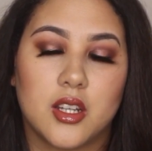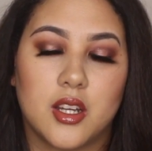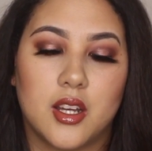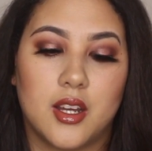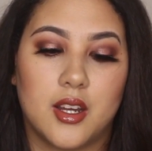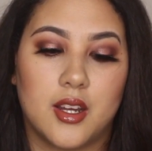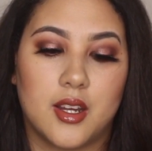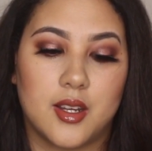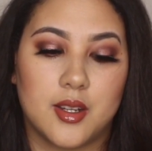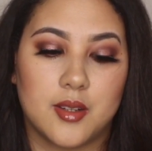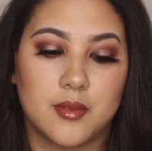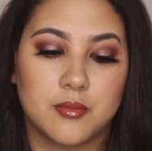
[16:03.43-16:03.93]

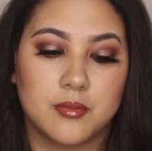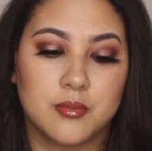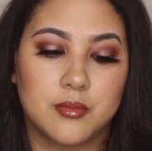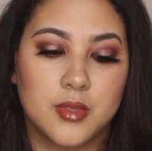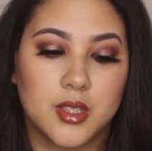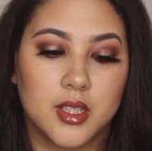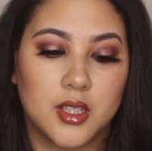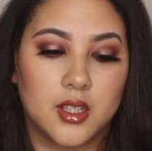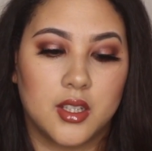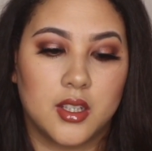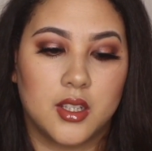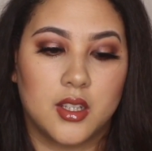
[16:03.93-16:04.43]

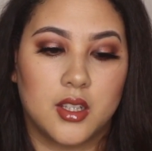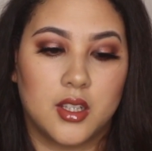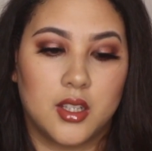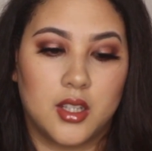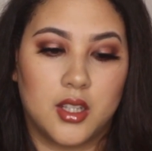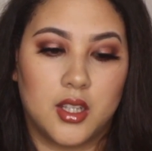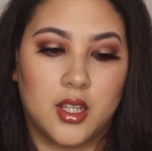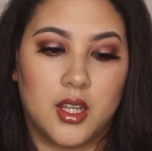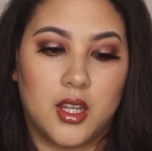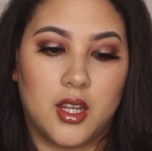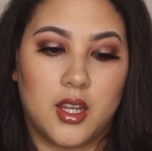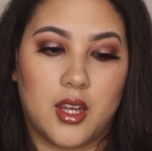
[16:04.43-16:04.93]

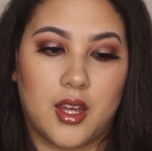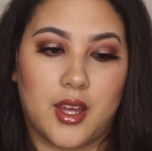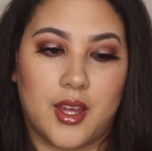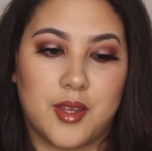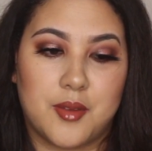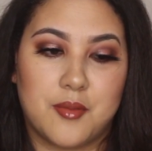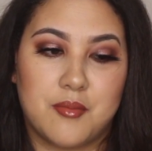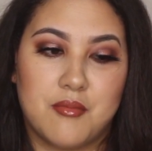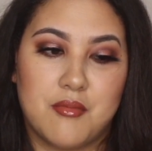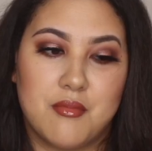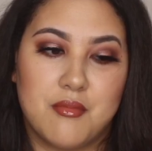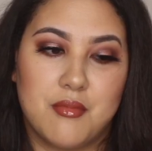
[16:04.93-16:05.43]

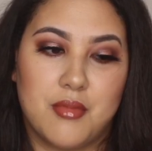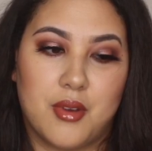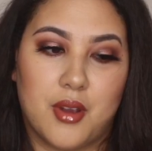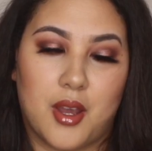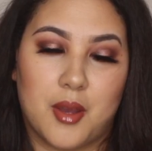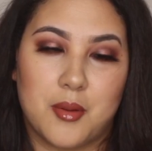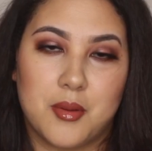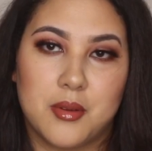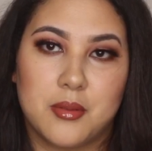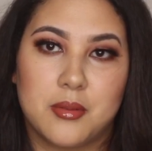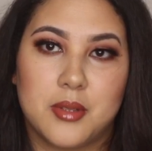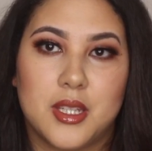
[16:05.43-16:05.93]
I'm
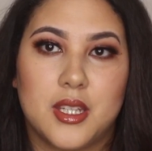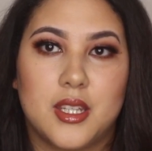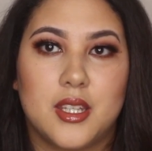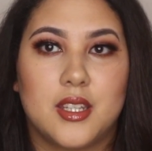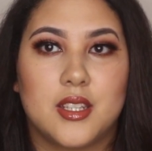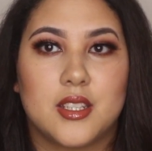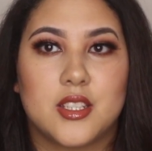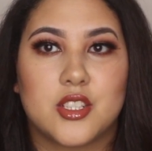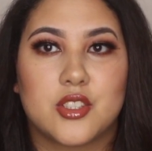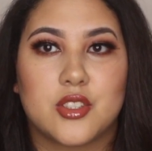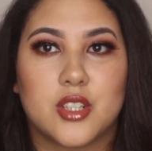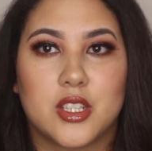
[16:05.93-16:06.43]

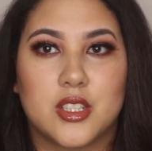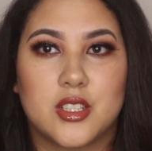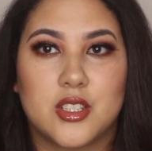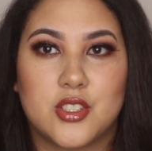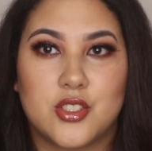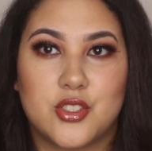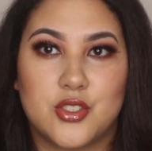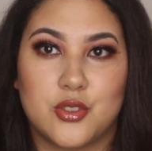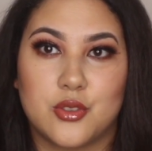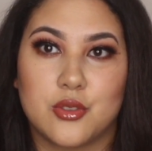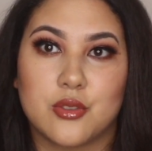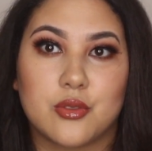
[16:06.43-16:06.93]
probably trying to
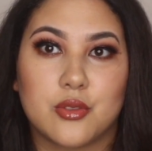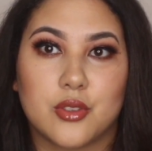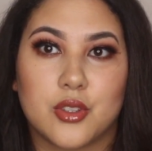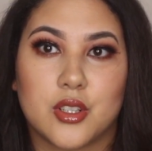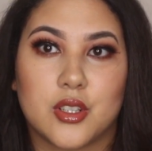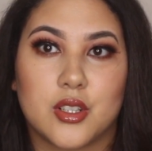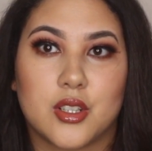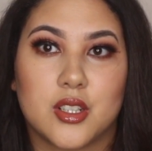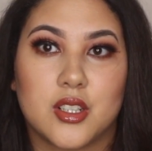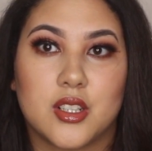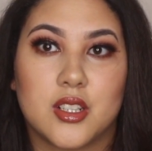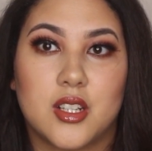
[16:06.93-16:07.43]
shoot
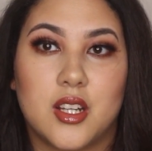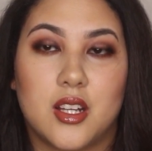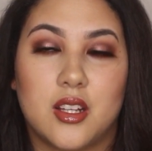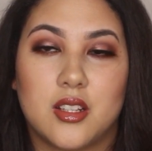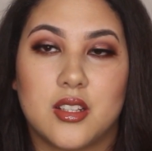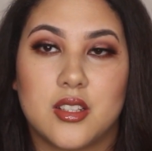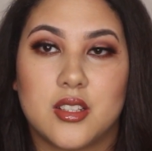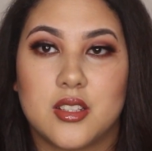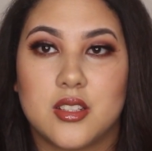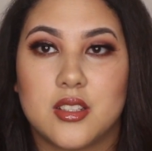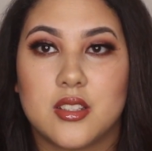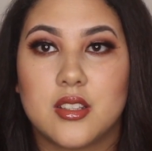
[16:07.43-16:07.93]
for
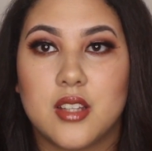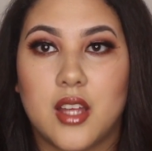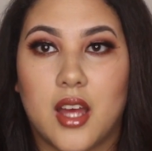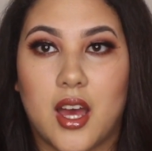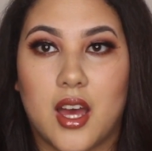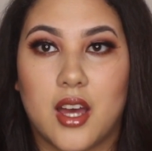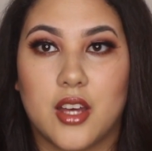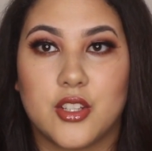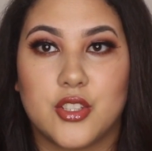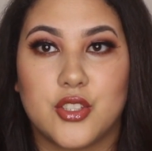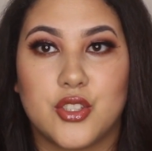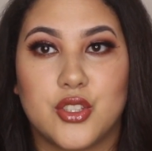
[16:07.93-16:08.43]

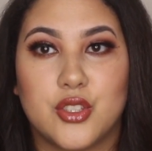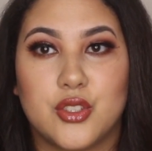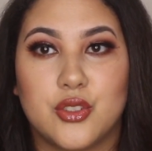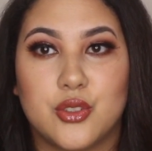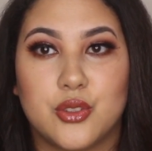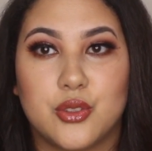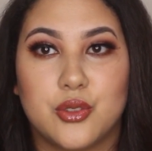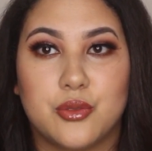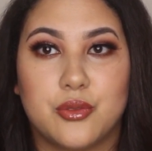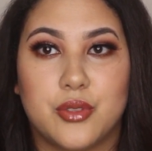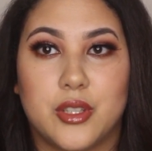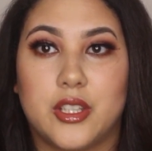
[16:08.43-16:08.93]
a
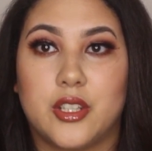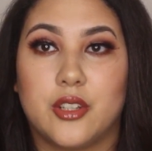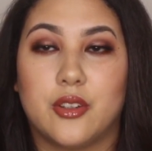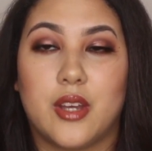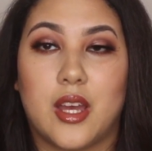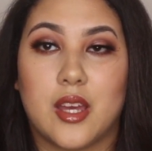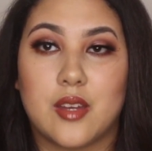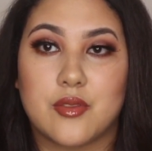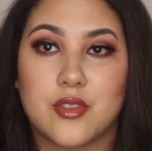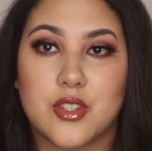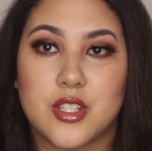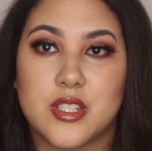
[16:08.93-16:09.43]
new video
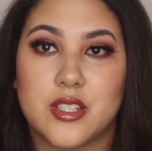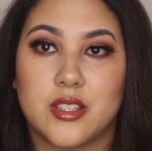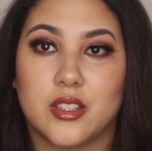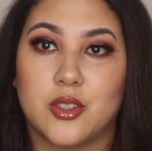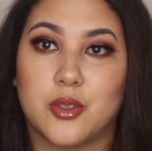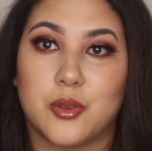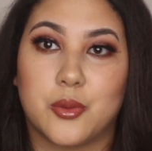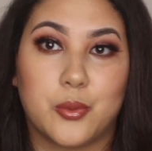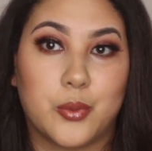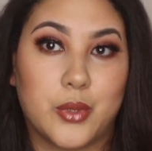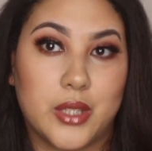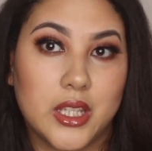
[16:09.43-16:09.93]
every
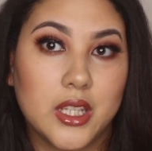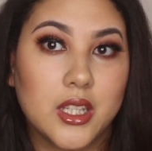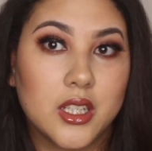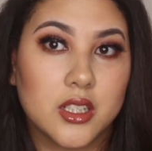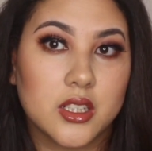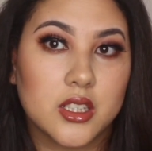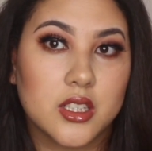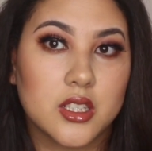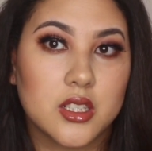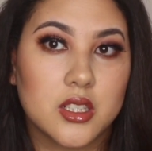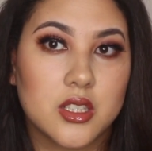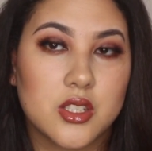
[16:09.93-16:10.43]
single week,
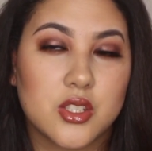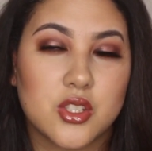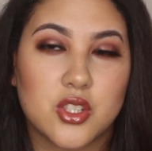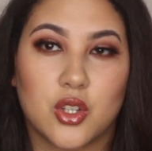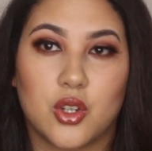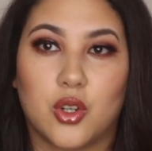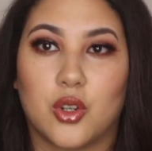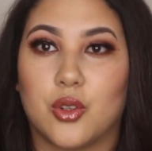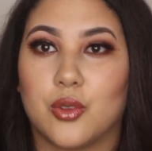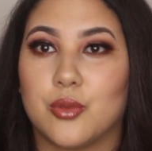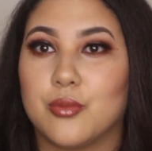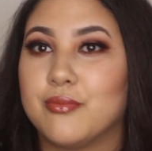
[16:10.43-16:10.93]

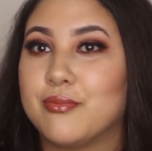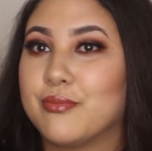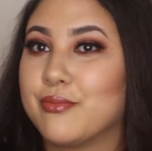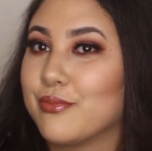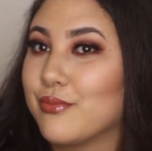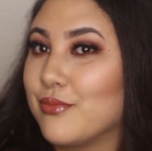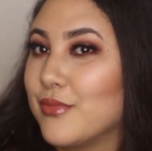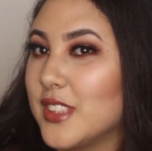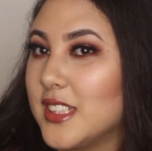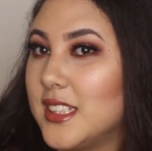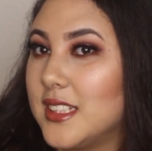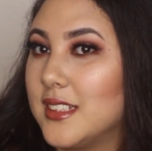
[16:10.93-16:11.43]
so
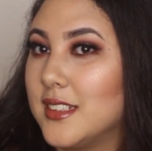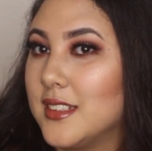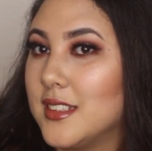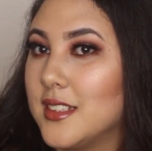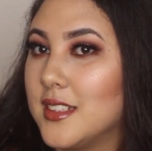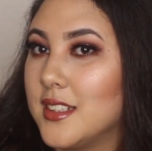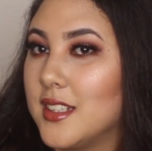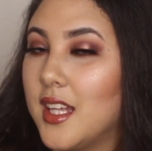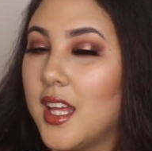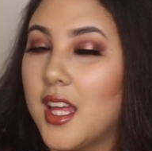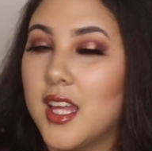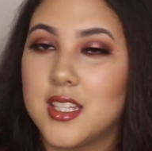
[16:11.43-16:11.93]

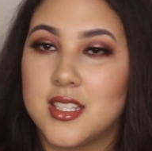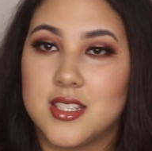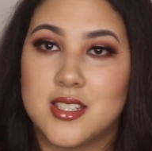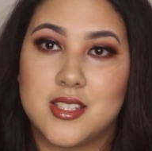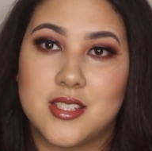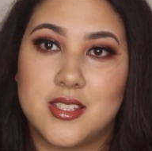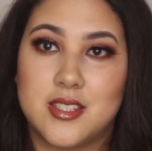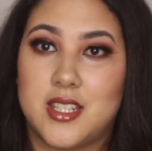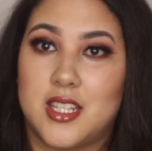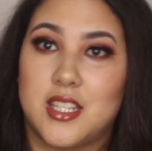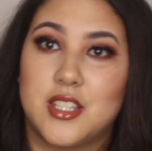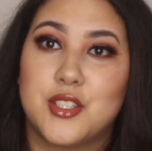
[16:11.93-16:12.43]

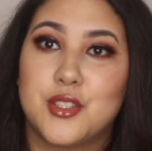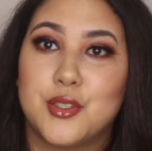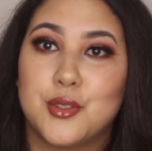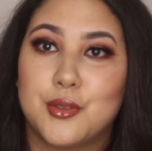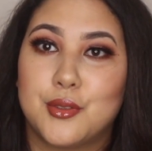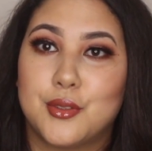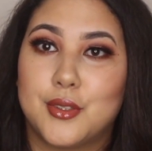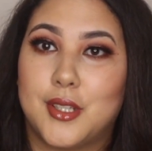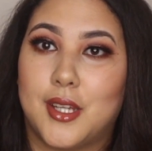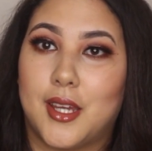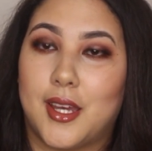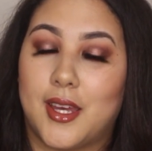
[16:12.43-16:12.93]
stay
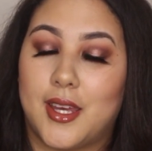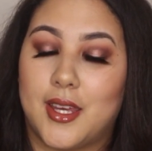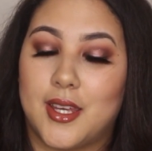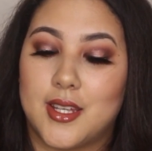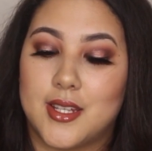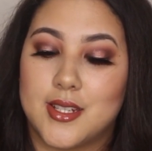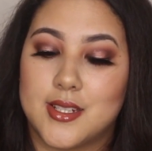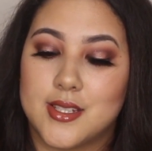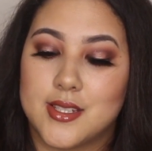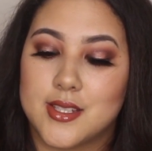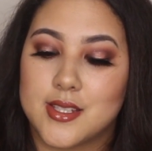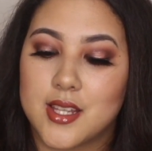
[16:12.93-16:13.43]
tuned,
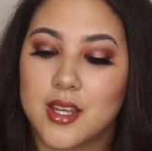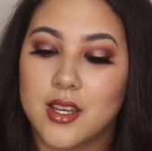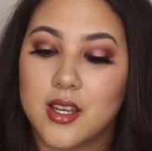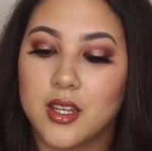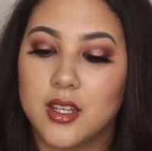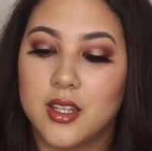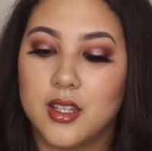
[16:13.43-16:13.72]
guys.